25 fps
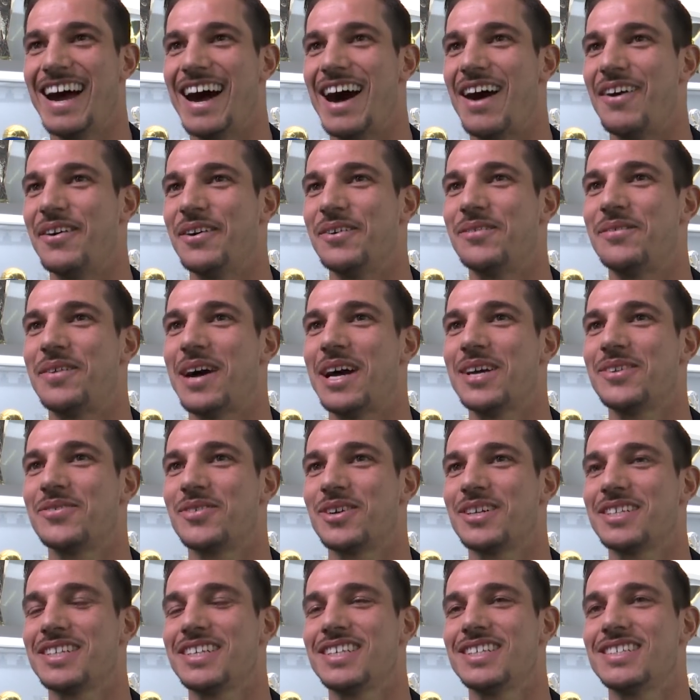I will fight
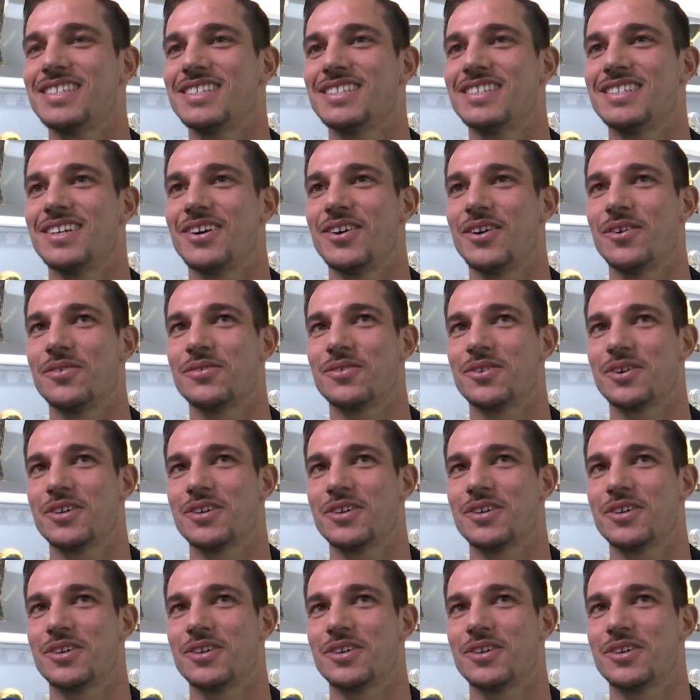for this, of